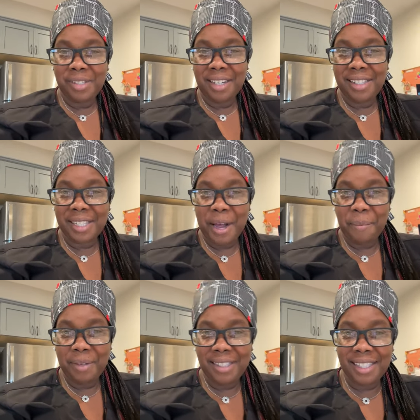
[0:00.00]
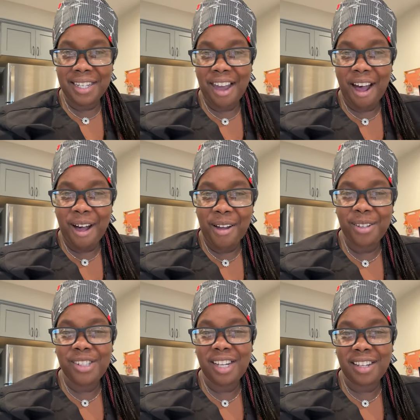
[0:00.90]
just coming to
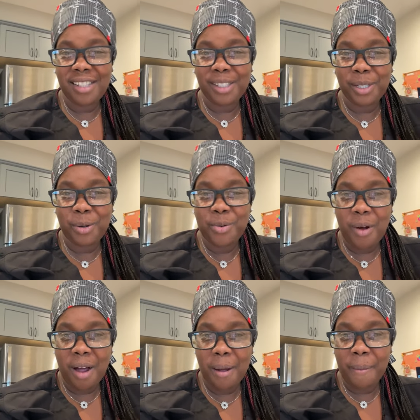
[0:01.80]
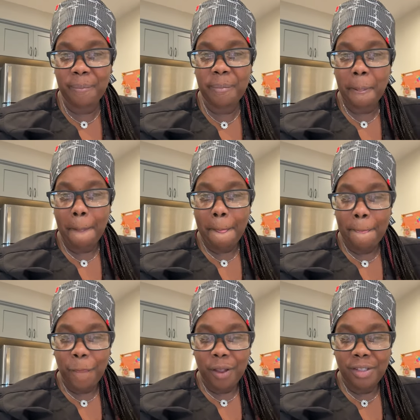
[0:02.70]
y'all just to
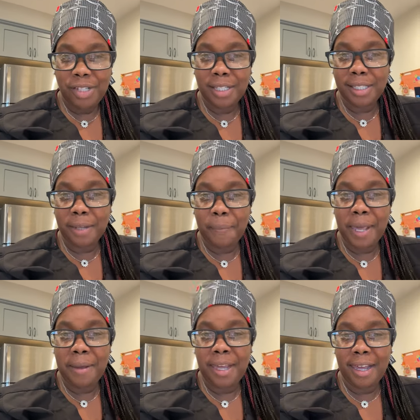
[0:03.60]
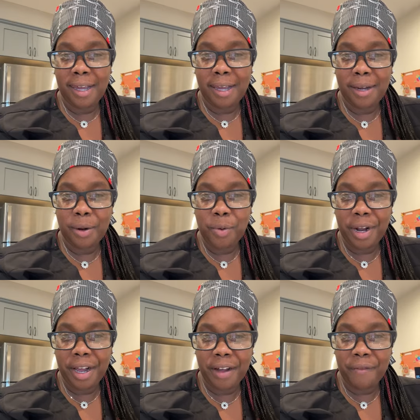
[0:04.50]
peek in or
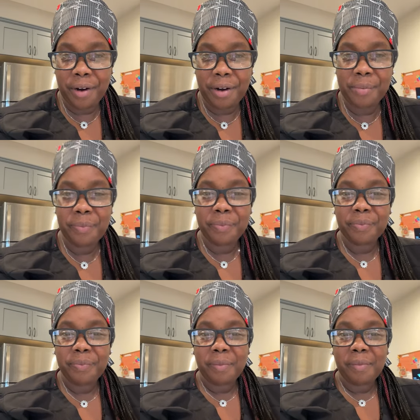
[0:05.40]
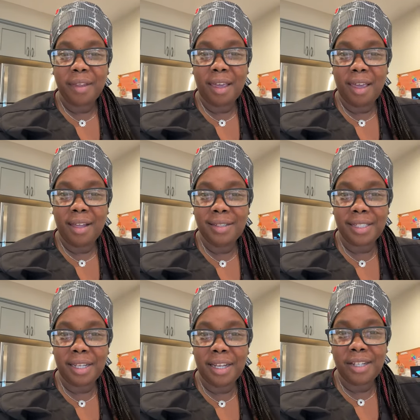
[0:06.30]
whatever, and
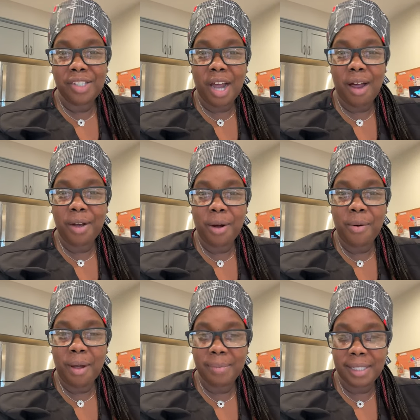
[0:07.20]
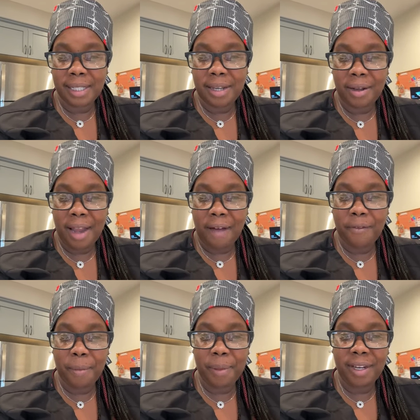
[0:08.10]
to let y'all know I'm still
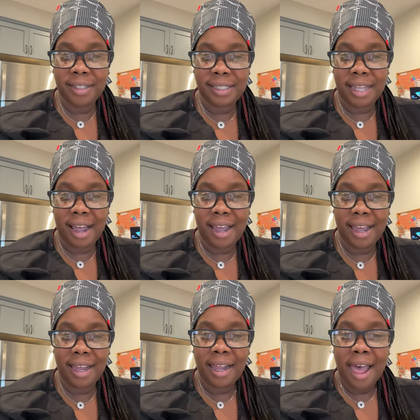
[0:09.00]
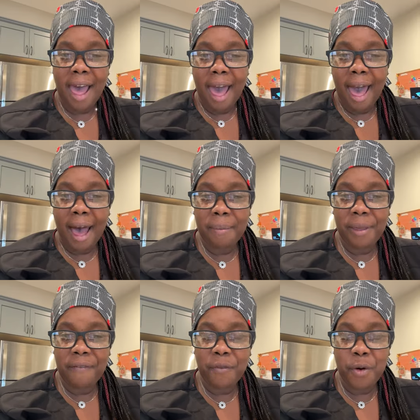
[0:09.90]
off up in this thing. I'll
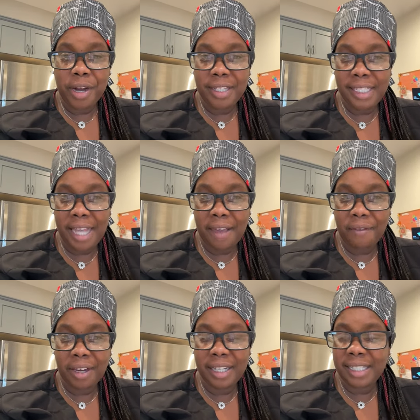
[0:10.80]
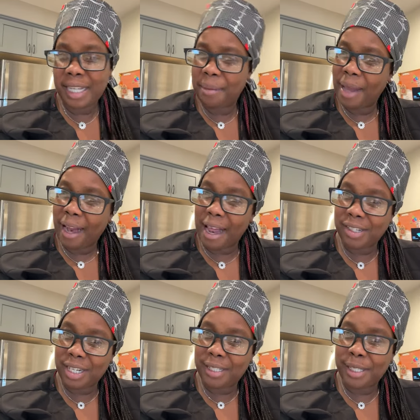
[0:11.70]
be 47. It seemed like I
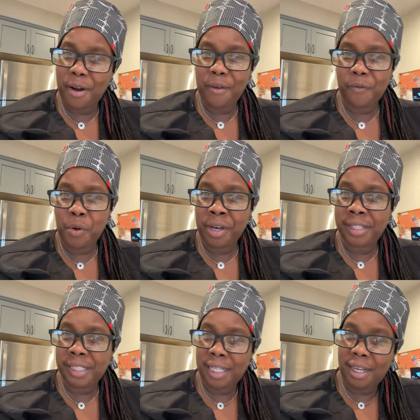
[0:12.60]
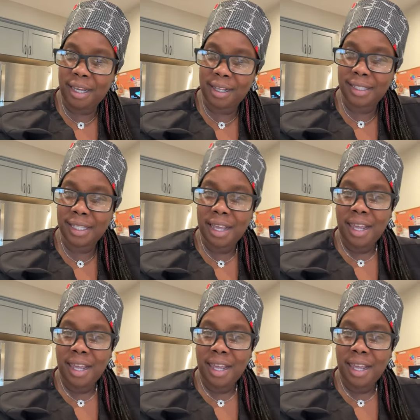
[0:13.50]
just turned 46.